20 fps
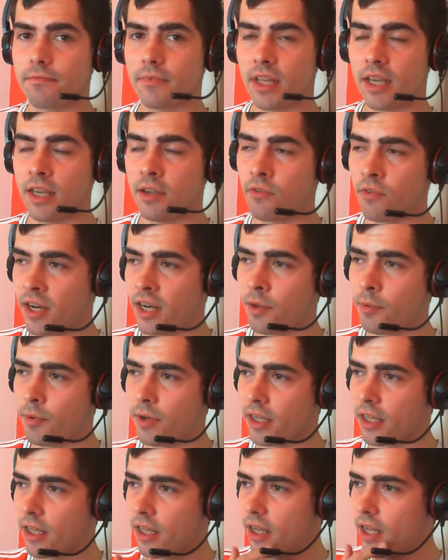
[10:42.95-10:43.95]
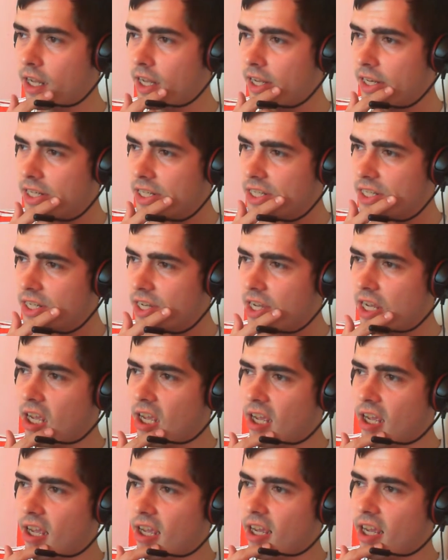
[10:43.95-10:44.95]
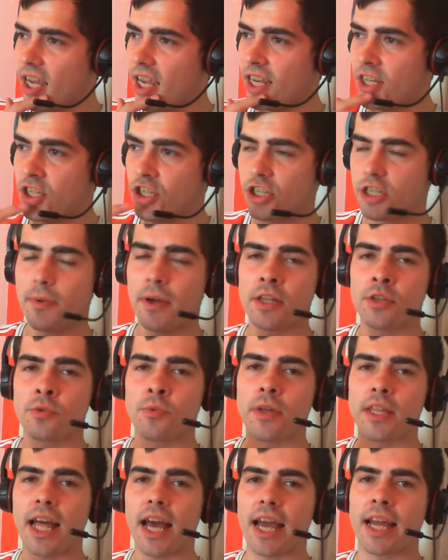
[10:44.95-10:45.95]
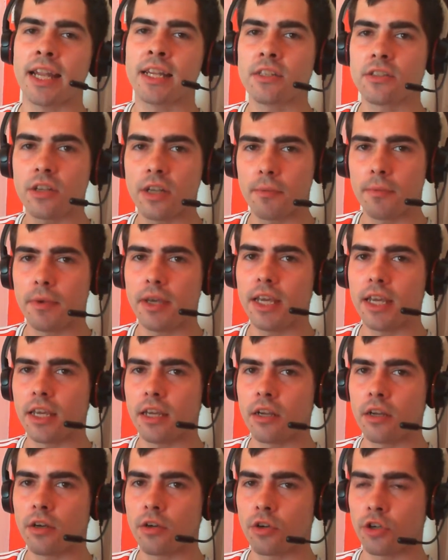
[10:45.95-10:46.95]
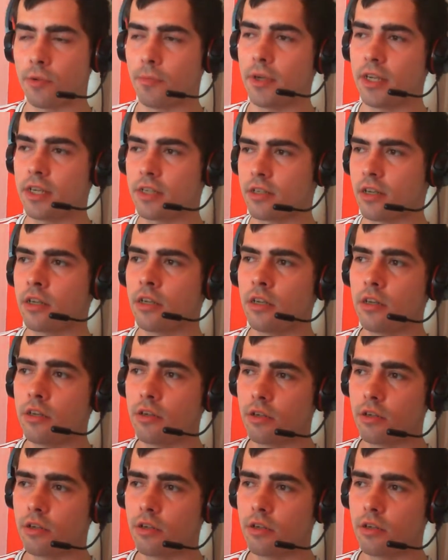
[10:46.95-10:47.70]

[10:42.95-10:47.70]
It really will, and it just depends when that end's going to be. You know, could it be at Sunderland?